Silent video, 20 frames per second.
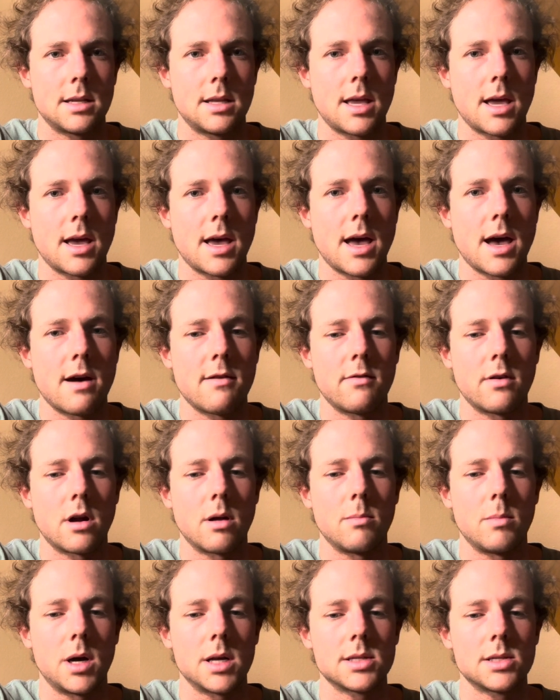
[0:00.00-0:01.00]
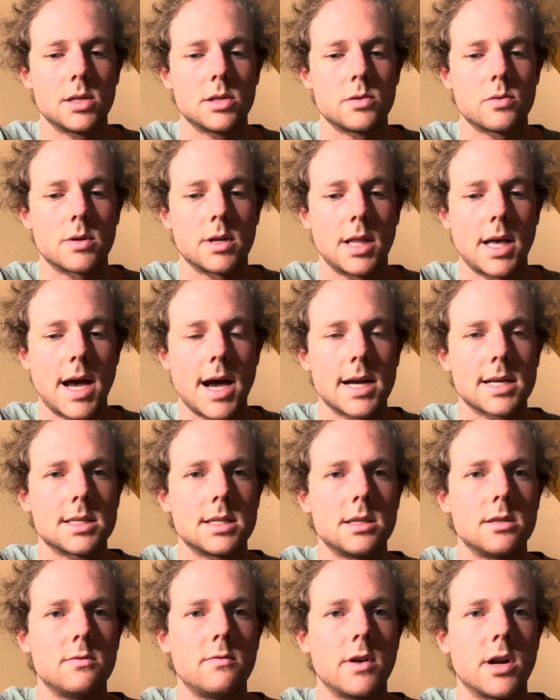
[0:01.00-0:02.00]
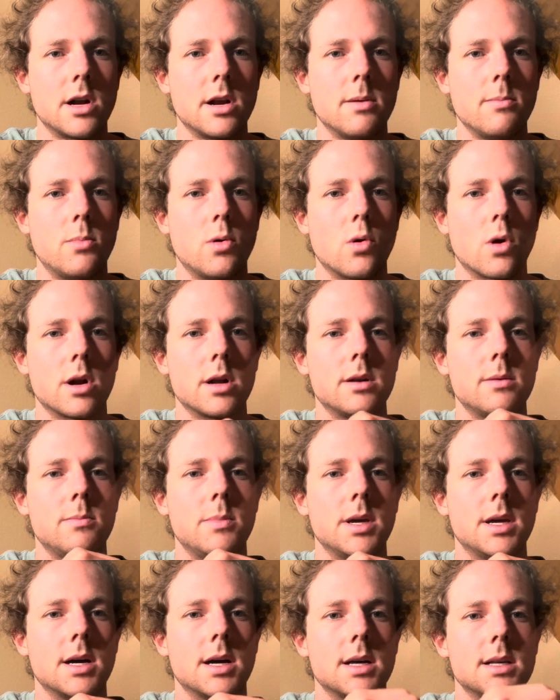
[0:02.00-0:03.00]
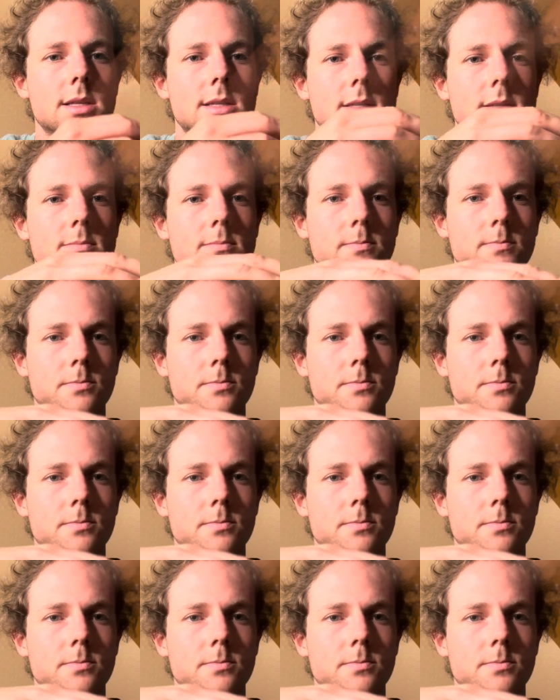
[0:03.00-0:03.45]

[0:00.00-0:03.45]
To have our muscles relaxed is very important, because